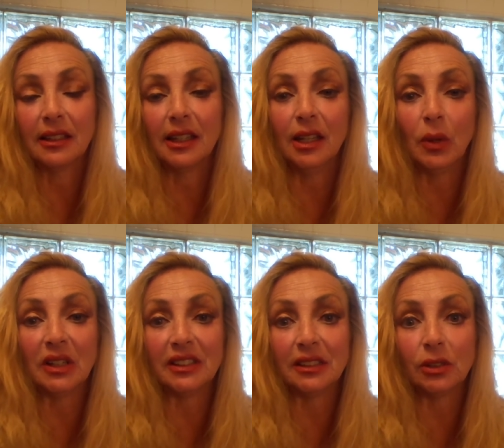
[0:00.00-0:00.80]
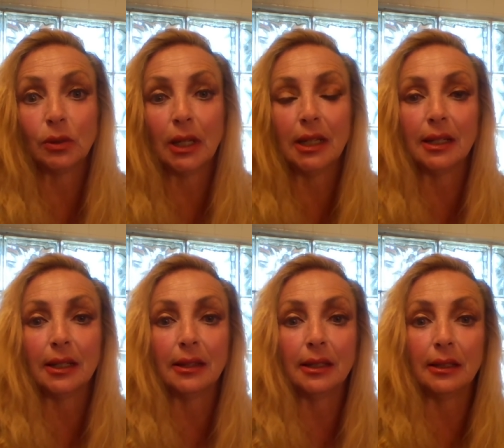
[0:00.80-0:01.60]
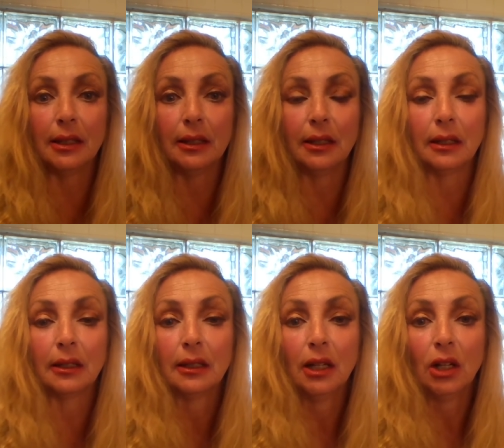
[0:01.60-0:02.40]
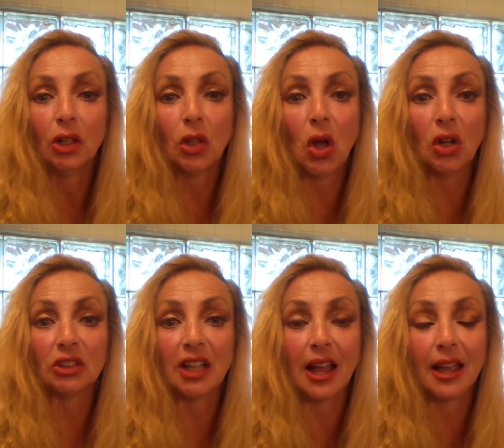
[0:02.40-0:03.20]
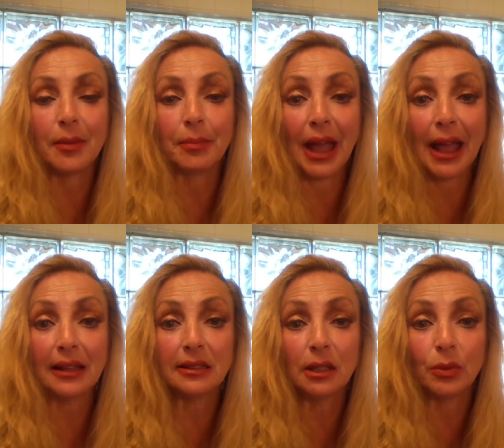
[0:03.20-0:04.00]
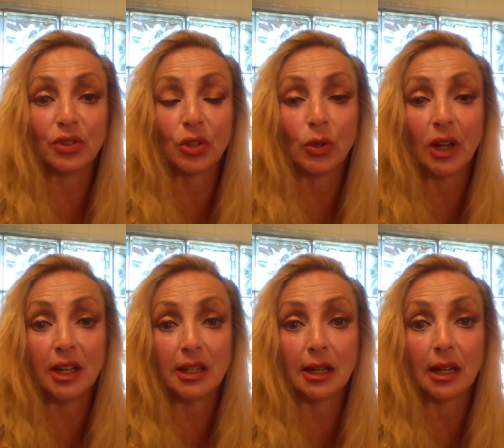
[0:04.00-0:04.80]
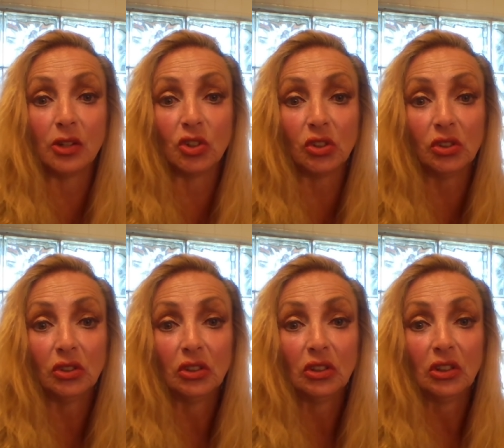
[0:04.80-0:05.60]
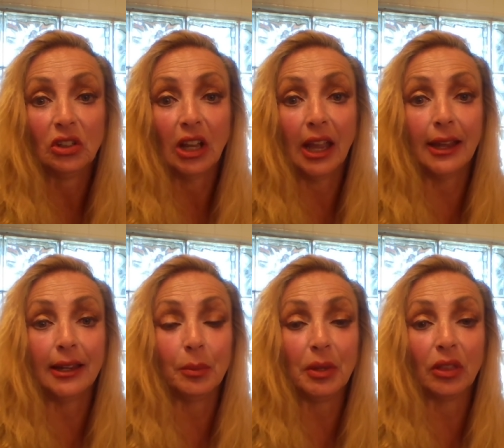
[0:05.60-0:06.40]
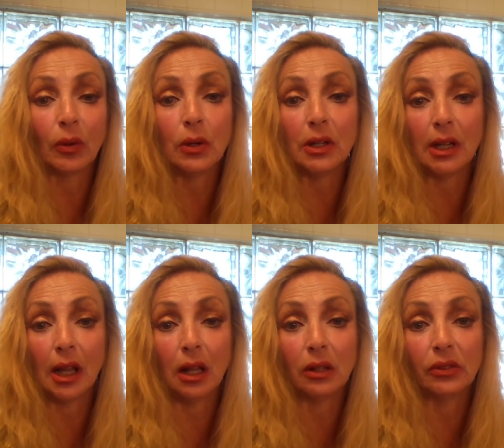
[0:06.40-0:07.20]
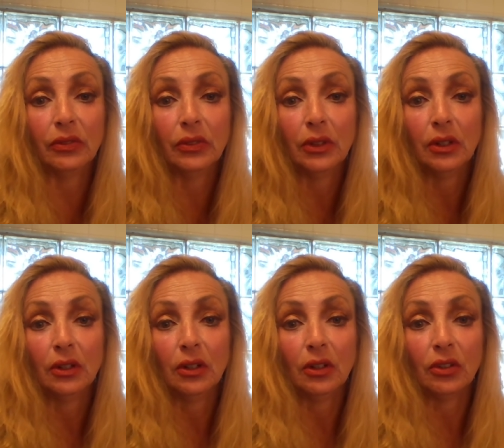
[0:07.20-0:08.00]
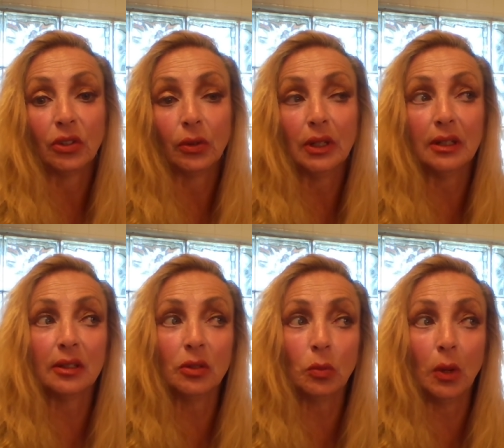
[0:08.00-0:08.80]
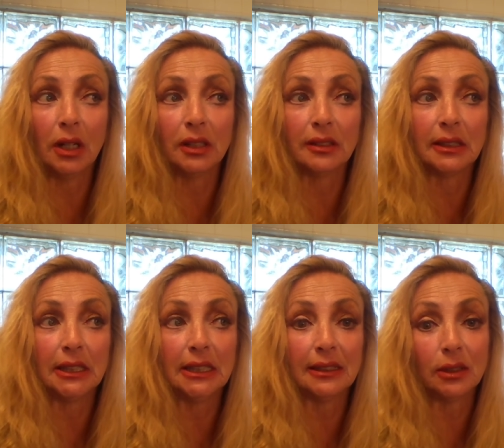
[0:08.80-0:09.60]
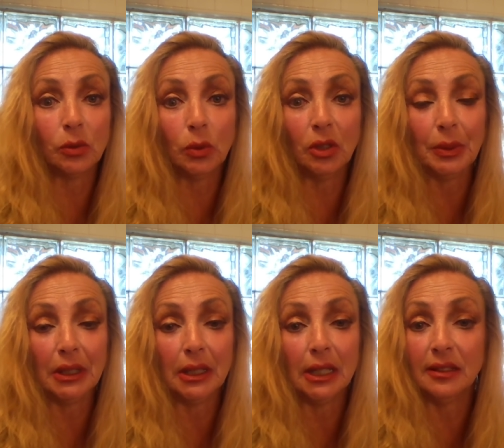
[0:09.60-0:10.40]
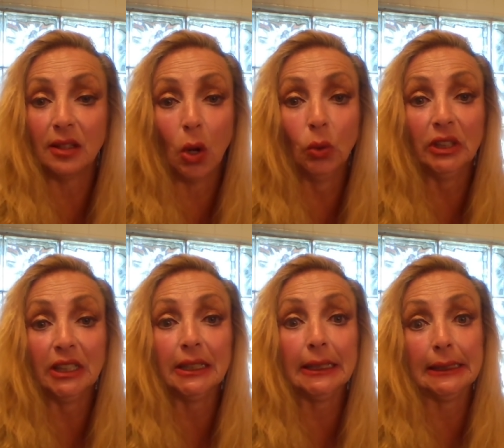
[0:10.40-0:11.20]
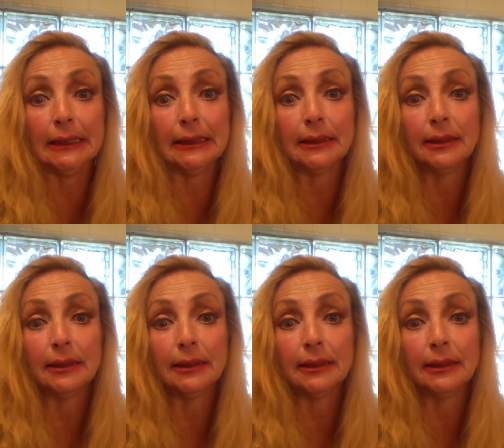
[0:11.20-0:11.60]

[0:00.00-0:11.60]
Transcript: He wasn't created in the in the long time past. He was a created angel, and he'll be thrown into hell. So he isn't was, and he isn't will be. He's only is.